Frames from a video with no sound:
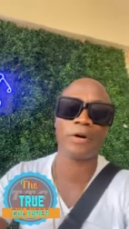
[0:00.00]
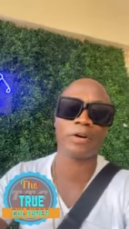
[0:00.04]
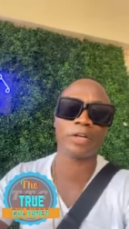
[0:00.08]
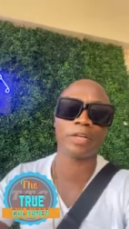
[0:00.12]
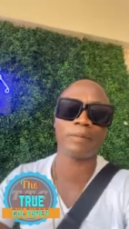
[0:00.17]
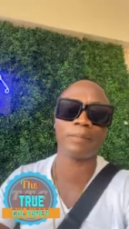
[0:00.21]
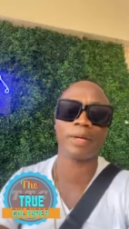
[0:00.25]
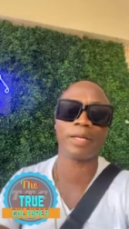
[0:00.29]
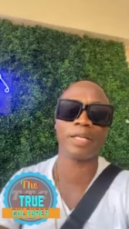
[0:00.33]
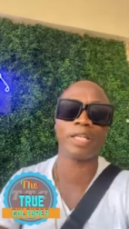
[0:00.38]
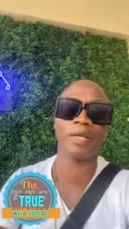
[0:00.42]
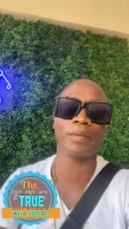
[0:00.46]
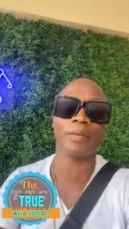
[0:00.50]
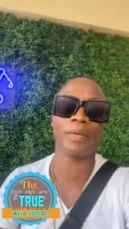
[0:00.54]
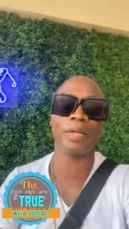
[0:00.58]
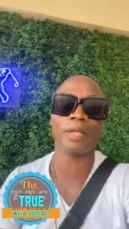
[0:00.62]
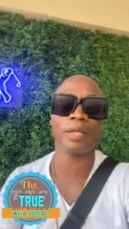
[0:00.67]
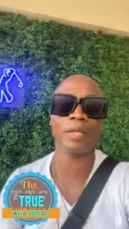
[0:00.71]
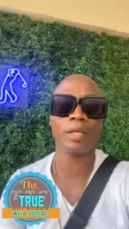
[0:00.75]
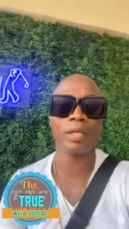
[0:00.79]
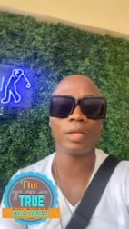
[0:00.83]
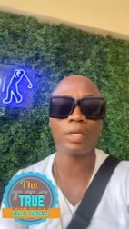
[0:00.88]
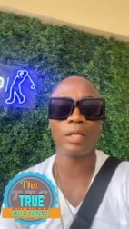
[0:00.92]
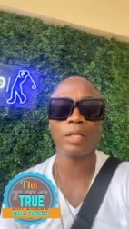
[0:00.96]
Fuck them a deal
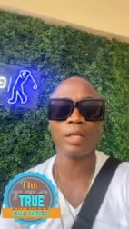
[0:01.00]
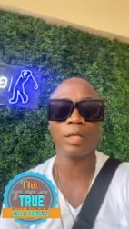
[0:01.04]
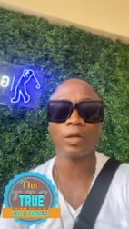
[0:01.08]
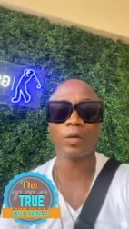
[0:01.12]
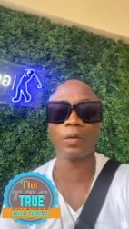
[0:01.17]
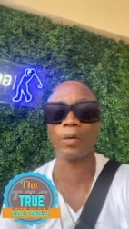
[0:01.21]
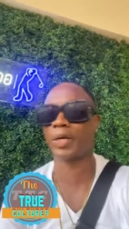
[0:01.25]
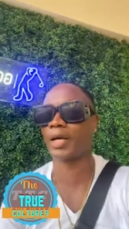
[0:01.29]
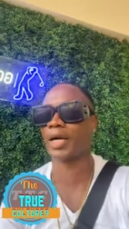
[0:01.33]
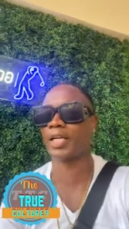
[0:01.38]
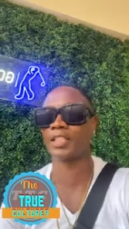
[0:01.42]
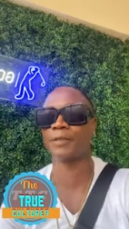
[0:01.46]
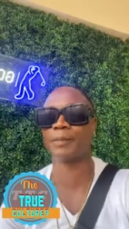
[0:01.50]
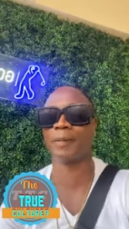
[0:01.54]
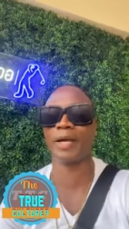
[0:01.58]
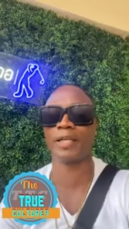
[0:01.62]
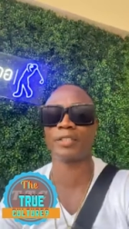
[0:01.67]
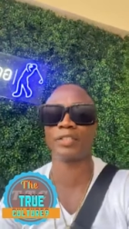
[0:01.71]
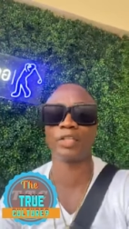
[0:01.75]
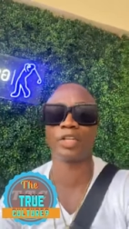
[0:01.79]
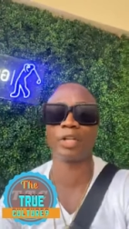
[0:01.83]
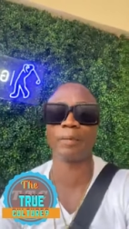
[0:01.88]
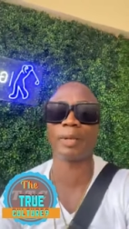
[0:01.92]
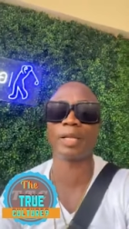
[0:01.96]
with. Quick and
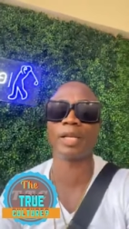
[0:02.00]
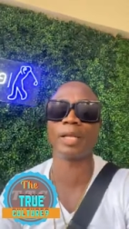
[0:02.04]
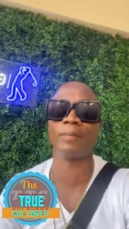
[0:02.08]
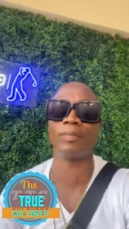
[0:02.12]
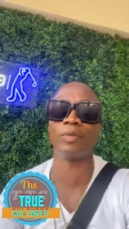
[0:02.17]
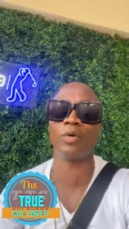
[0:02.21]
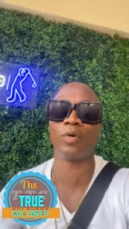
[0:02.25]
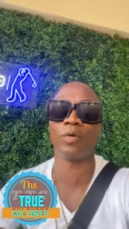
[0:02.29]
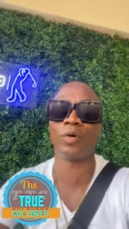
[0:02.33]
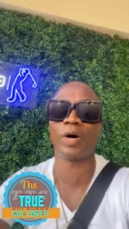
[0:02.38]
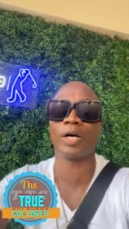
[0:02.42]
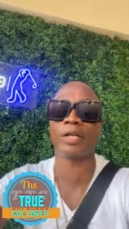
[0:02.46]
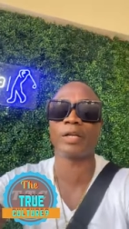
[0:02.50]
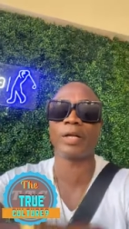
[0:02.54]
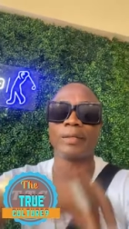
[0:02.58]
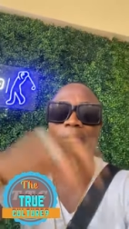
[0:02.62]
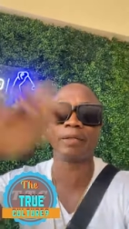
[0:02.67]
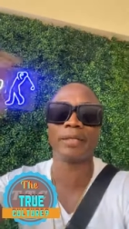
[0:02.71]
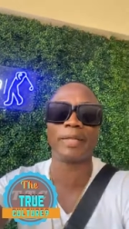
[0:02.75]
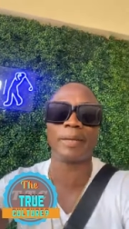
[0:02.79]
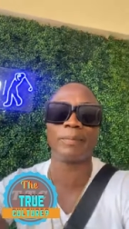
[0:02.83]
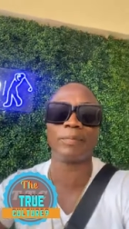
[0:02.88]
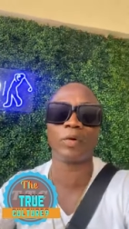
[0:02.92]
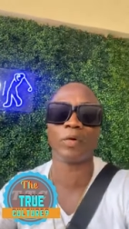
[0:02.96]
spicy, you make them know what
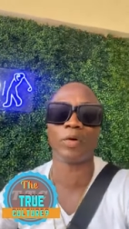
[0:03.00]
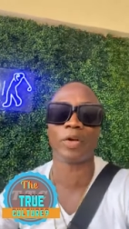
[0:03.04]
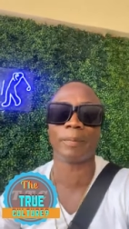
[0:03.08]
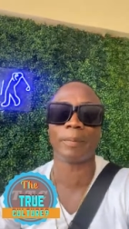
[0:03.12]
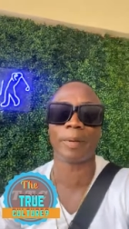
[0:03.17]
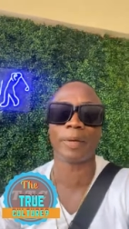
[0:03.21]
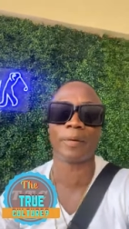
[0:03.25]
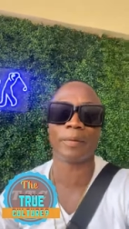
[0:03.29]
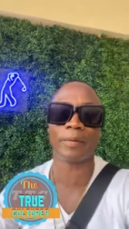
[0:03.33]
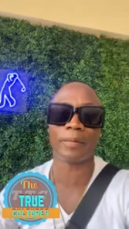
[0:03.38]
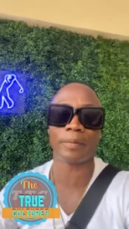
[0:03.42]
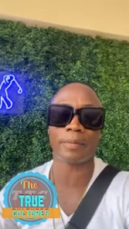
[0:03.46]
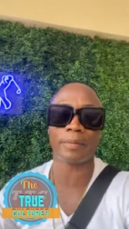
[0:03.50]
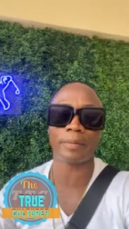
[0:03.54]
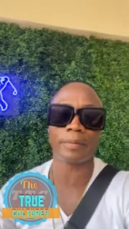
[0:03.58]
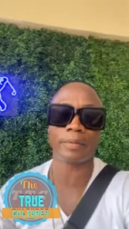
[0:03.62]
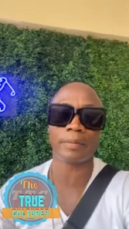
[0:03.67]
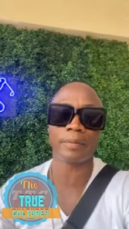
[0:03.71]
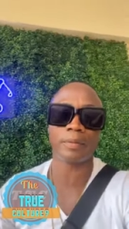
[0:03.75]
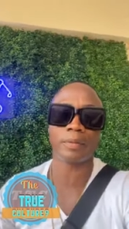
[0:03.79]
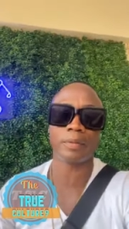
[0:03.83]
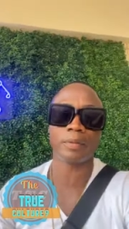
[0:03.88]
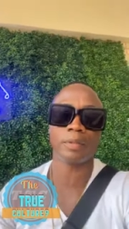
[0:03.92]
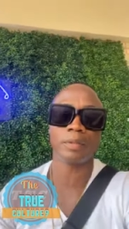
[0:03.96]
uh, them know what them a do.
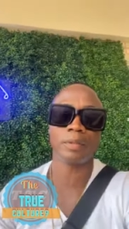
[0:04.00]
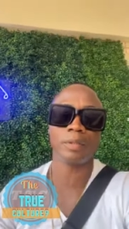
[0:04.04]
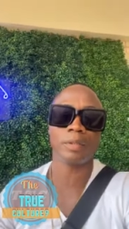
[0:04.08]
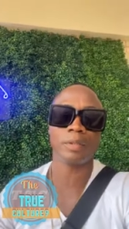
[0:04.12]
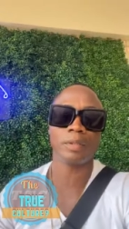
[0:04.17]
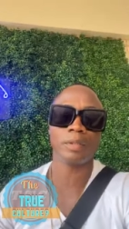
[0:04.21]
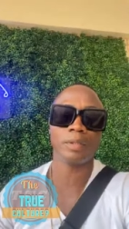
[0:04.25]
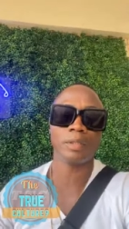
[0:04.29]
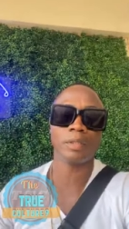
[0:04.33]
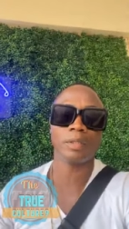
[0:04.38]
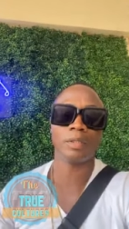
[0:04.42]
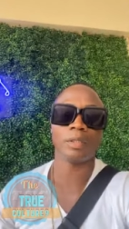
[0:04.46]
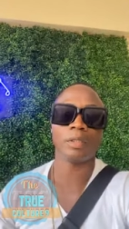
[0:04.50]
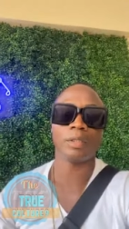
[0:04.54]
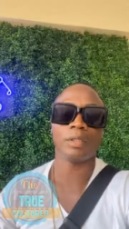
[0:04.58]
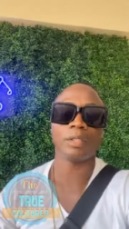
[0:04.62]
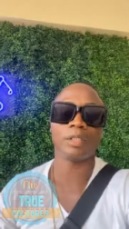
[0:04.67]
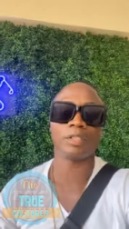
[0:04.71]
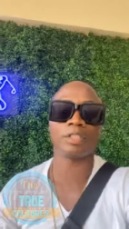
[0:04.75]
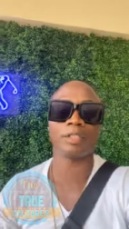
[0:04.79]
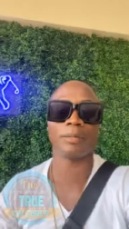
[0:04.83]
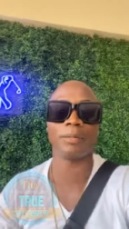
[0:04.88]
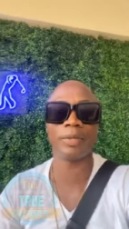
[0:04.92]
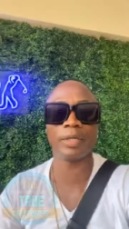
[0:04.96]

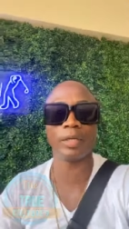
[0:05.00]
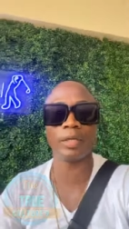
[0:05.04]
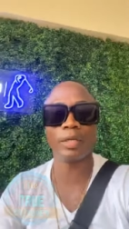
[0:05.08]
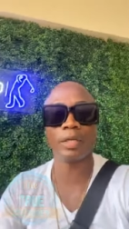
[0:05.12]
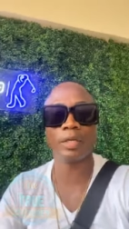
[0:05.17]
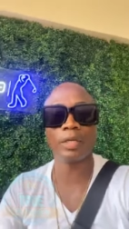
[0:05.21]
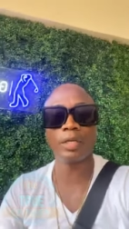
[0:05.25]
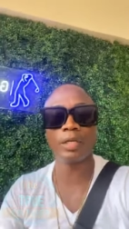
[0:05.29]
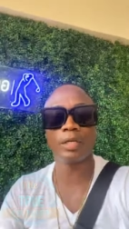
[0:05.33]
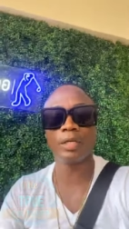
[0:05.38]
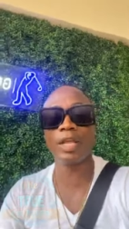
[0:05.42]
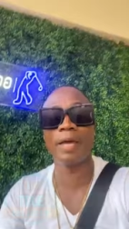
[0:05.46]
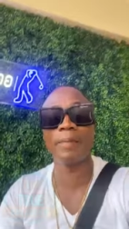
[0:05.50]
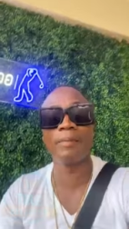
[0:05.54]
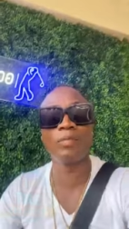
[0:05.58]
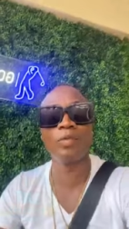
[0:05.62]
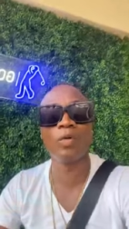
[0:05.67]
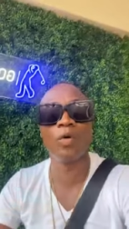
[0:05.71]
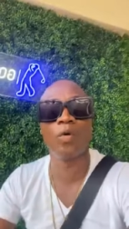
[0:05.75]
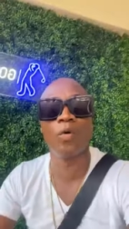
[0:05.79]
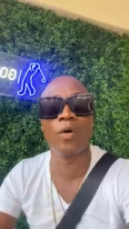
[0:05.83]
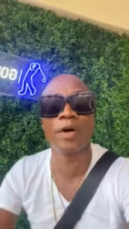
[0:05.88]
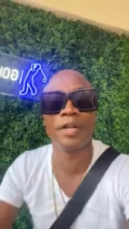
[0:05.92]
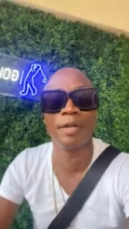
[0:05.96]
You see me?
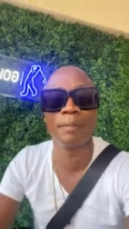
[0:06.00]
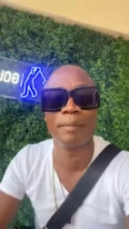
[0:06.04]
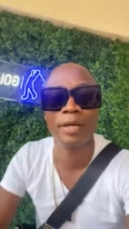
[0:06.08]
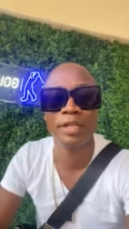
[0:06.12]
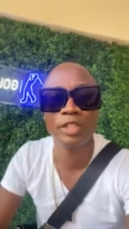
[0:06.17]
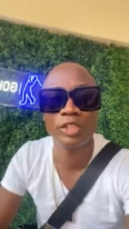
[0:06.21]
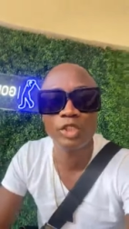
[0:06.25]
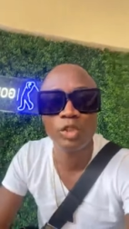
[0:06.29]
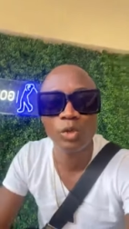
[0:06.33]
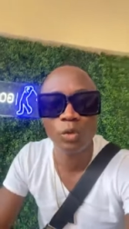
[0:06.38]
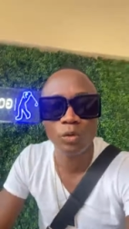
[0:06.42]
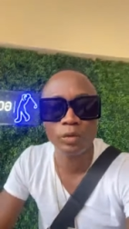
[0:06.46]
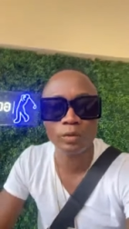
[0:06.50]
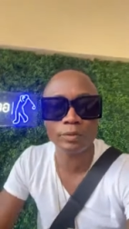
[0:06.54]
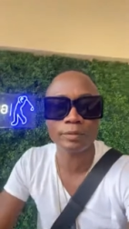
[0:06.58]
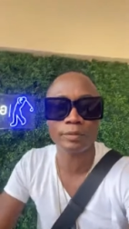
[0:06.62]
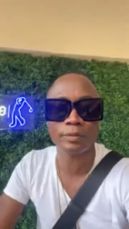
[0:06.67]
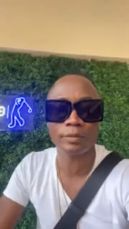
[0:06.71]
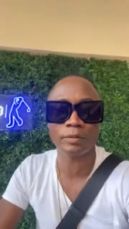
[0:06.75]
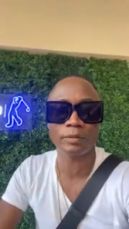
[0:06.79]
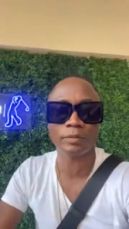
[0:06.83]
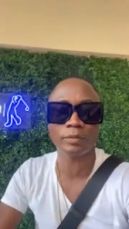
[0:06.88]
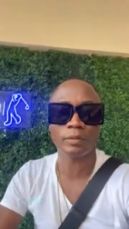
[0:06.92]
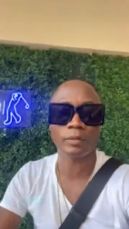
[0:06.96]
Them know what them a do.
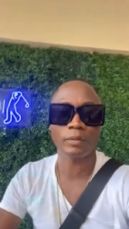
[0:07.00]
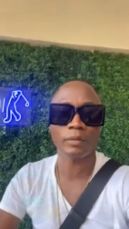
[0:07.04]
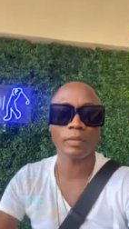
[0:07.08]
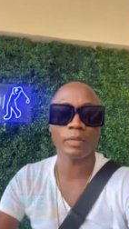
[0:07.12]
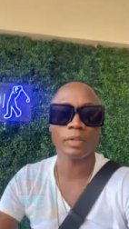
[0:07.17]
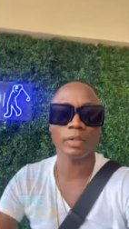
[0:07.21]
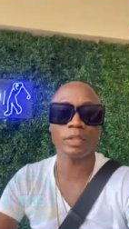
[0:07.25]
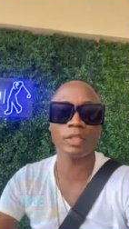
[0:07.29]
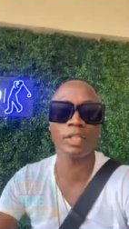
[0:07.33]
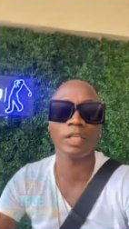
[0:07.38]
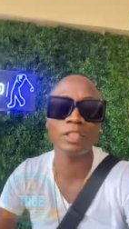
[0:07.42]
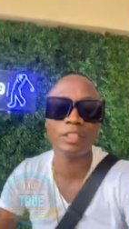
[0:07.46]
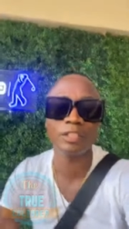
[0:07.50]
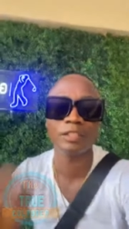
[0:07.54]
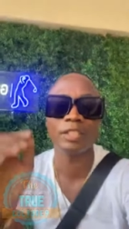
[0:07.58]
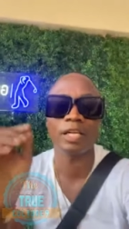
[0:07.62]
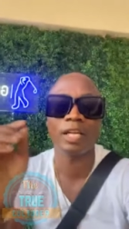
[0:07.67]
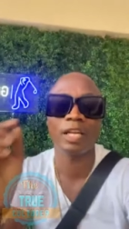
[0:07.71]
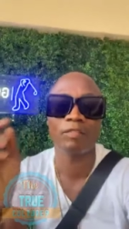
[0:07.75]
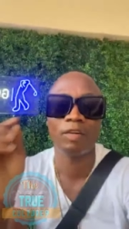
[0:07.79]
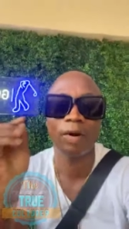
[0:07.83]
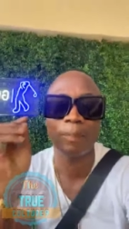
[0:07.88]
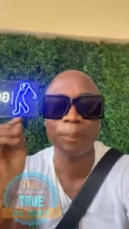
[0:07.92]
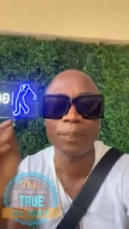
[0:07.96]

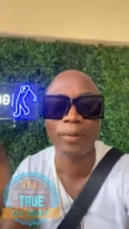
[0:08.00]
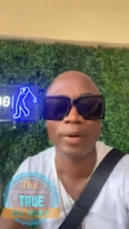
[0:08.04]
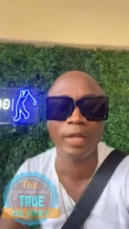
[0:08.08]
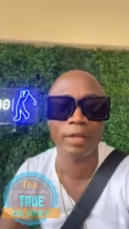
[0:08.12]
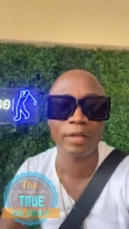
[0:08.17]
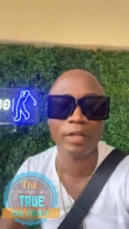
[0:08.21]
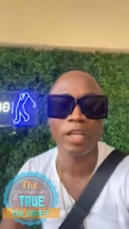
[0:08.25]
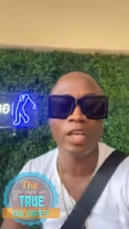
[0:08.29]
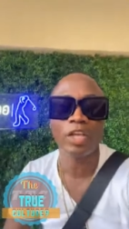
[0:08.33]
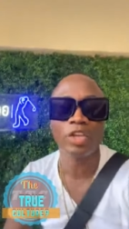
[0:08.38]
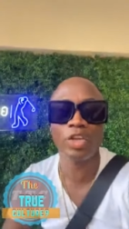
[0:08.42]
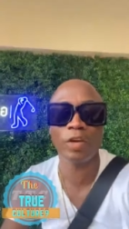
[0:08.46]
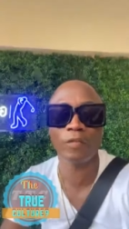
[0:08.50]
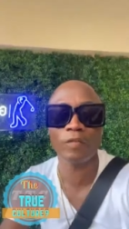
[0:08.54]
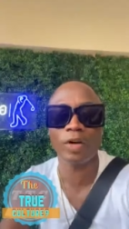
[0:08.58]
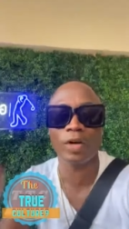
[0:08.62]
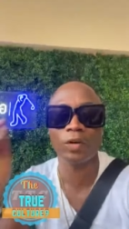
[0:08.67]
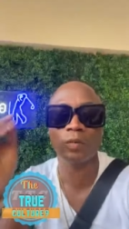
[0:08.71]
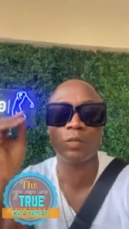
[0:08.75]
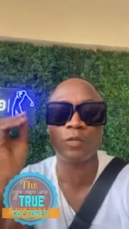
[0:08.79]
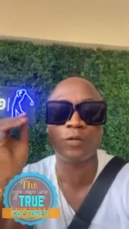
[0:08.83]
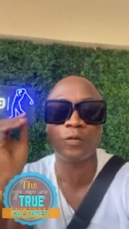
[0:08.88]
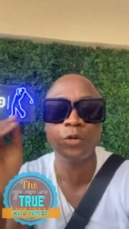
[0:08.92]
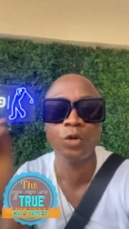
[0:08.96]
Digicel have a plan. Yep,
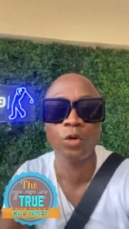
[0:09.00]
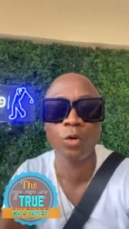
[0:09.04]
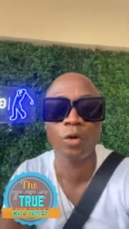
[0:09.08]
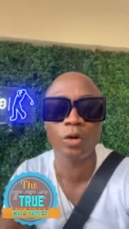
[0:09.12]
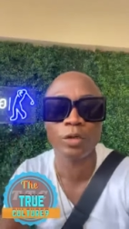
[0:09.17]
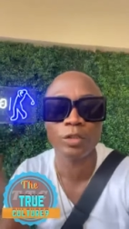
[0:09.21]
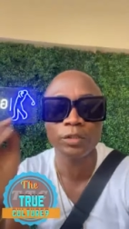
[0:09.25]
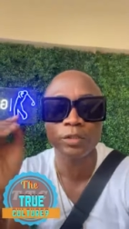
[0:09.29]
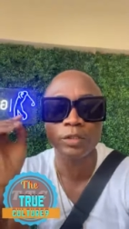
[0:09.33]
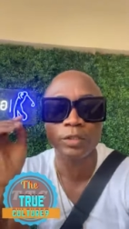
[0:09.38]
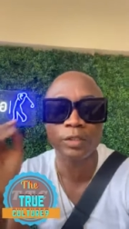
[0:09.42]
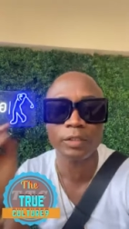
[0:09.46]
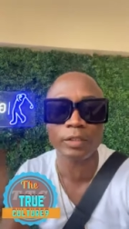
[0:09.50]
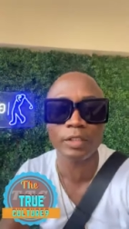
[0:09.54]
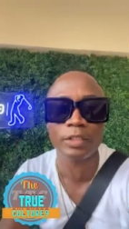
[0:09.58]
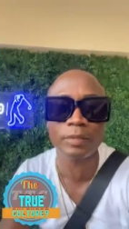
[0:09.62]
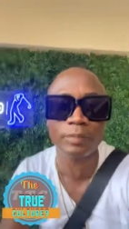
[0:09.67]
I'm floored.